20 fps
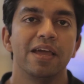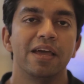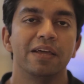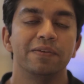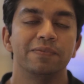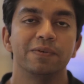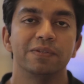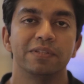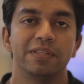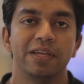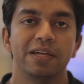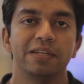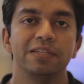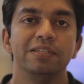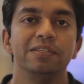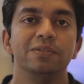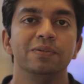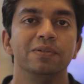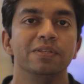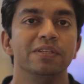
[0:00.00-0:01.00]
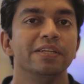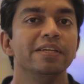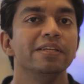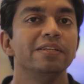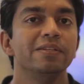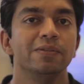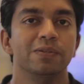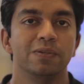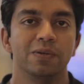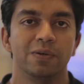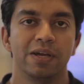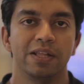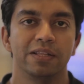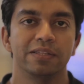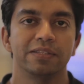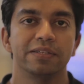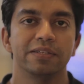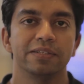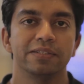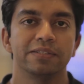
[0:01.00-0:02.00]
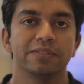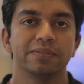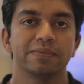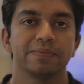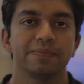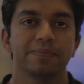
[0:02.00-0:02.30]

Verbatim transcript: And for that, you need to know healthcare.